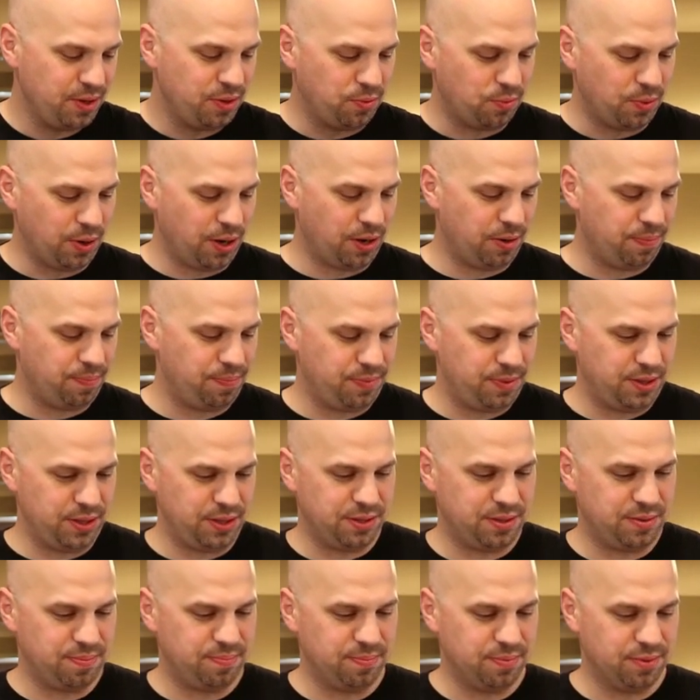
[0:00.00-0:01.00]
where
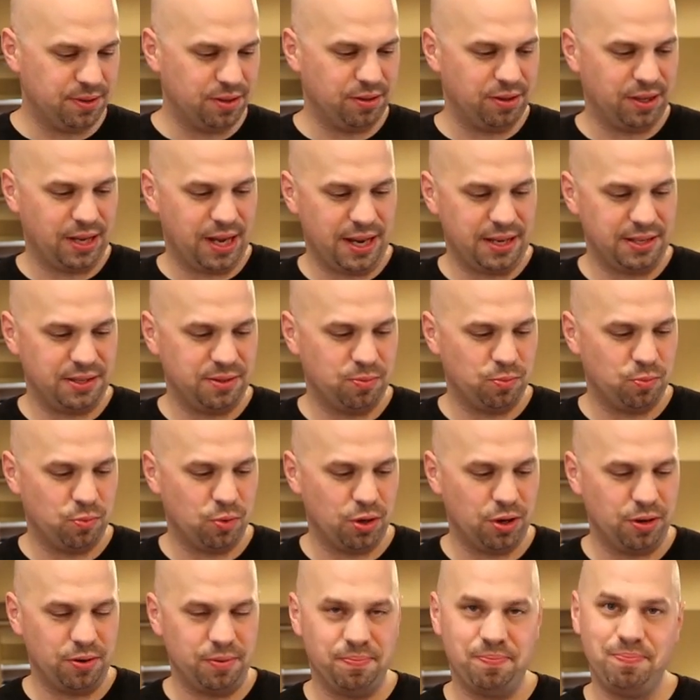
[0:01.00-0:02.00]
these little guys
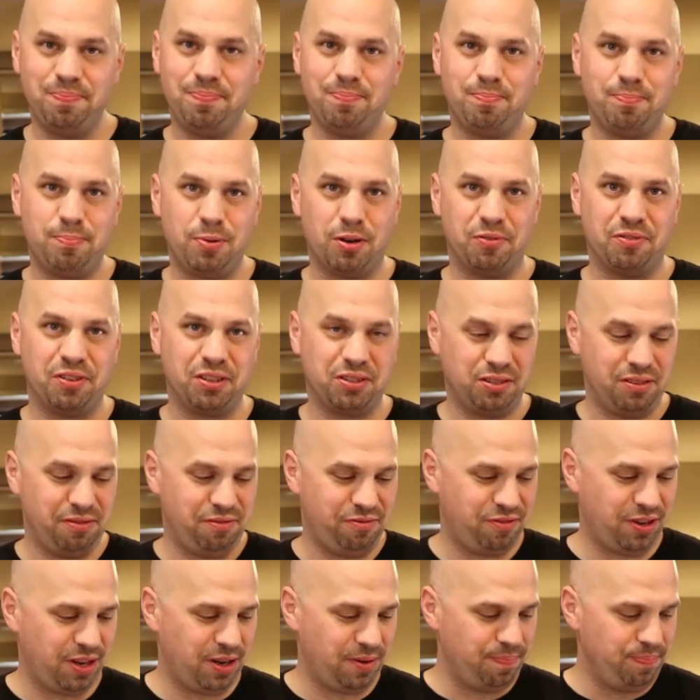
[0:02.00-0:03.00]
weren't perfectly
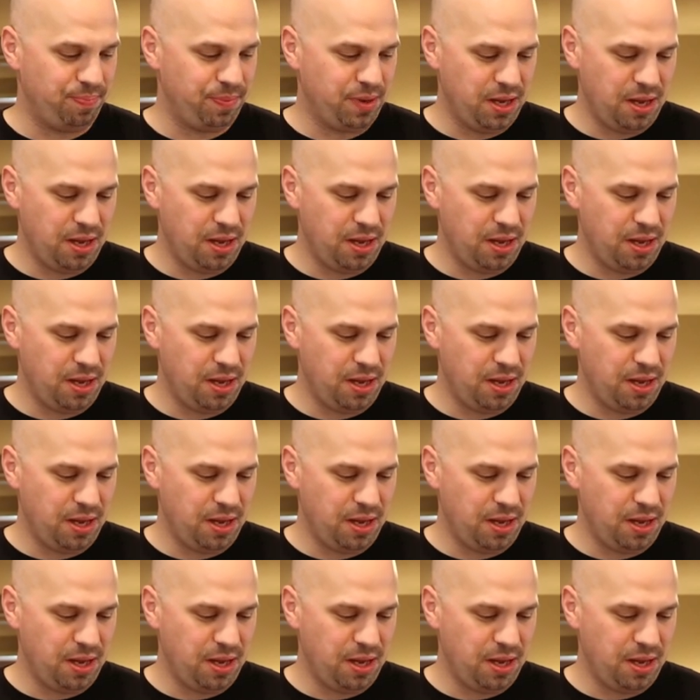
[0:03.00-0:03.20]
fit.